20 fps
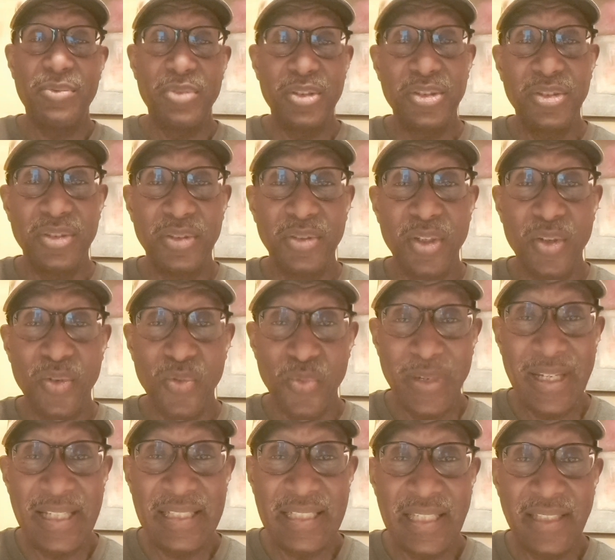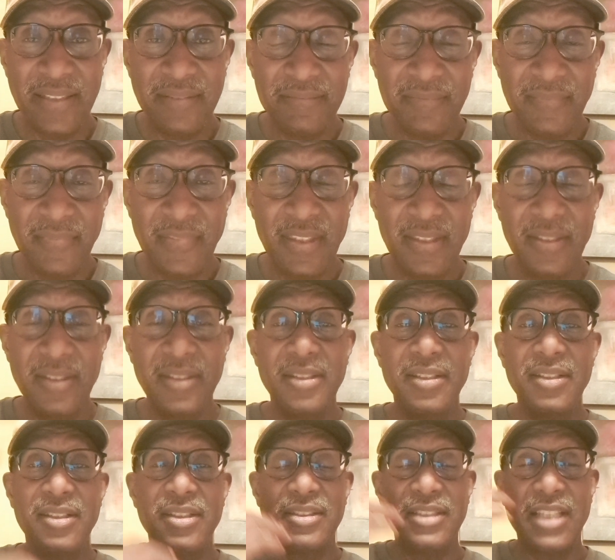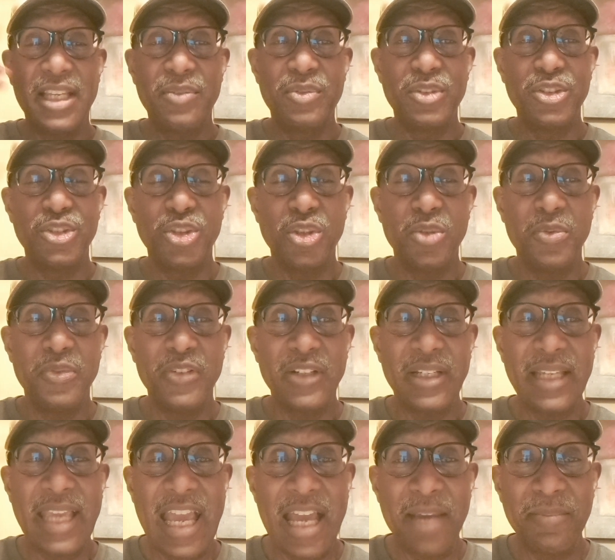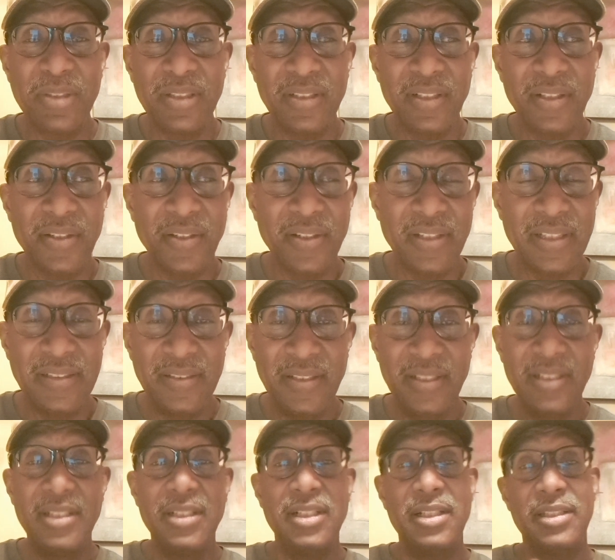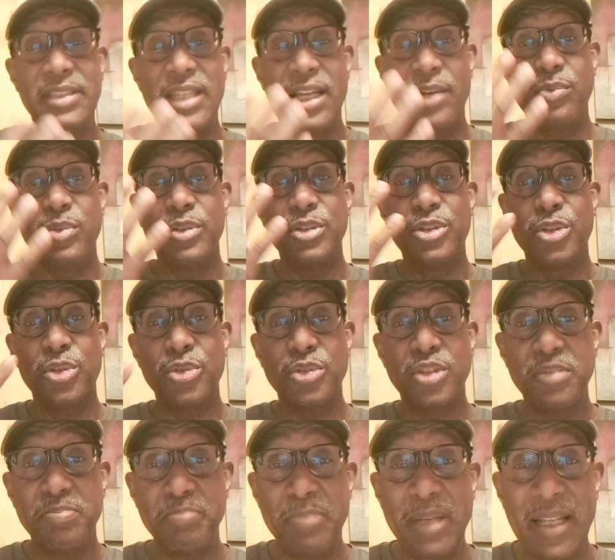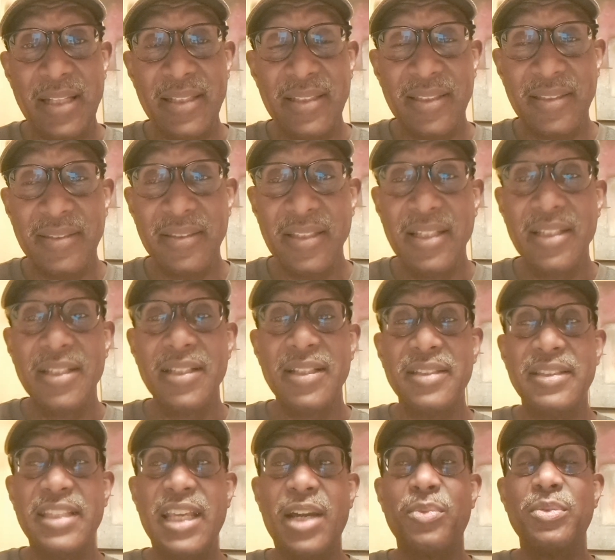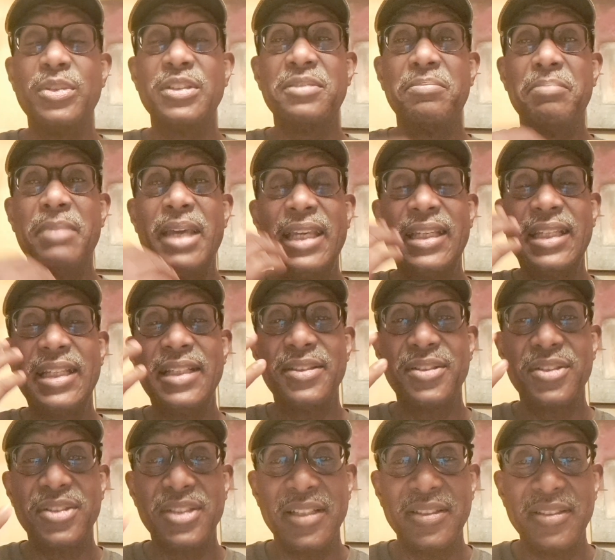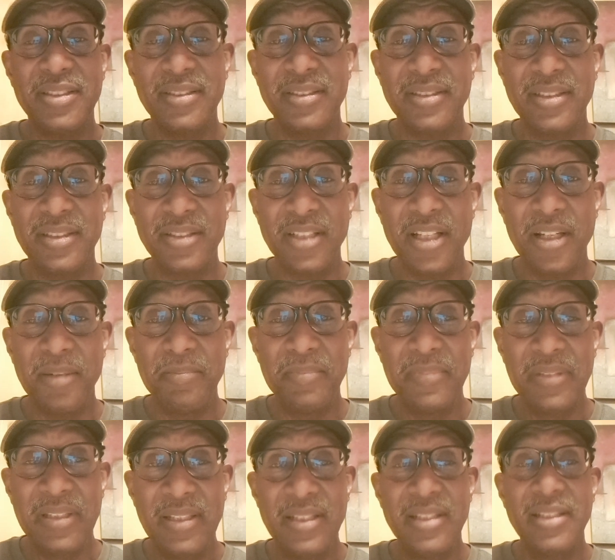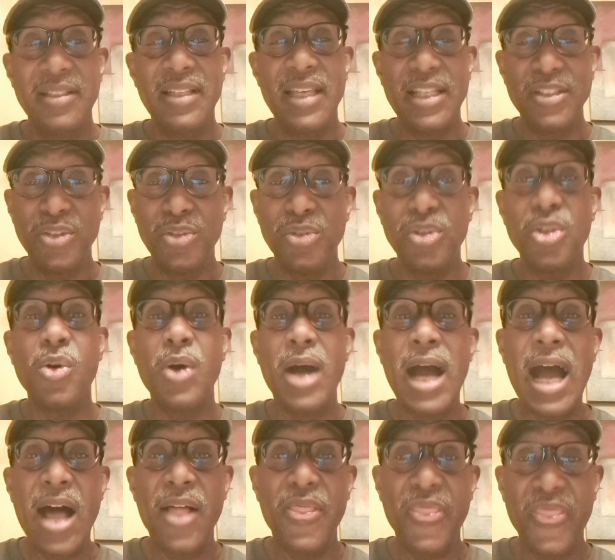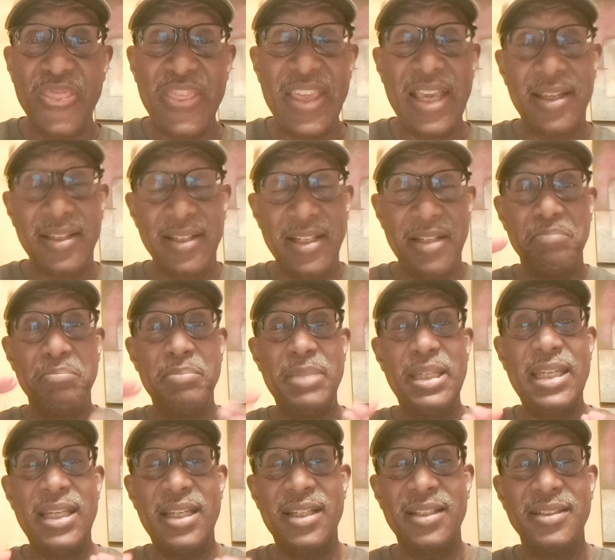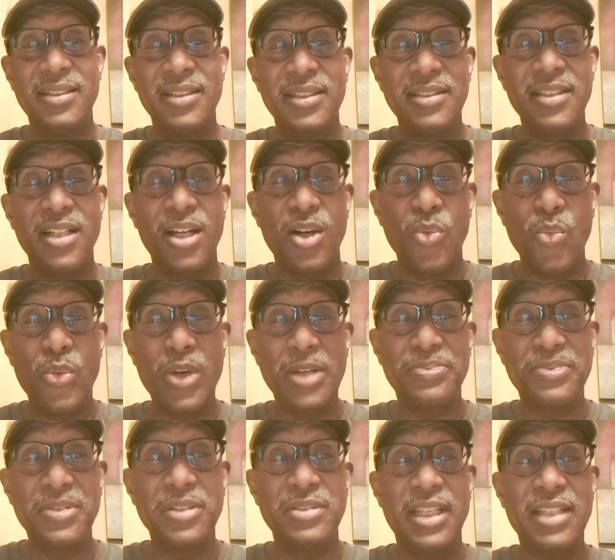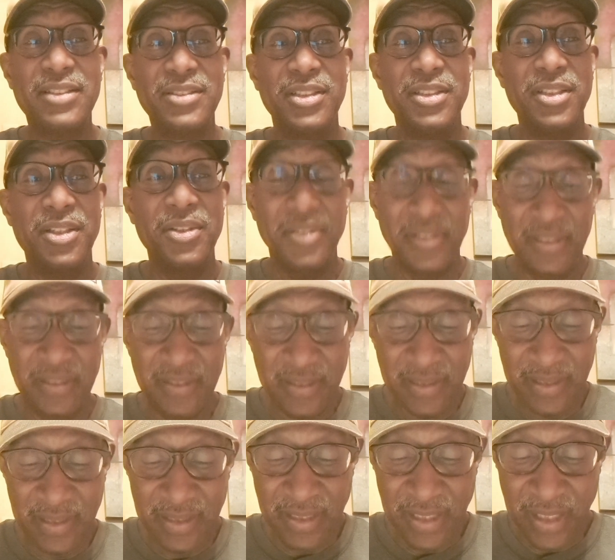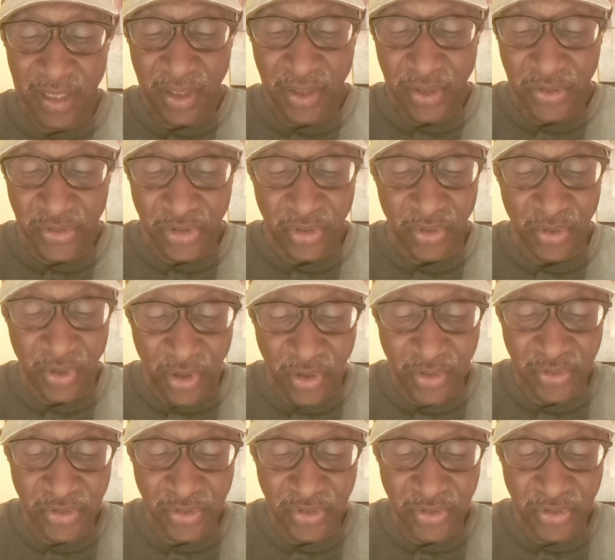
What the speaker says: was your reading, that was your vocabulary, that was your spelling, that was making sentences up. And you know how thick and big a Webster dictionary. So her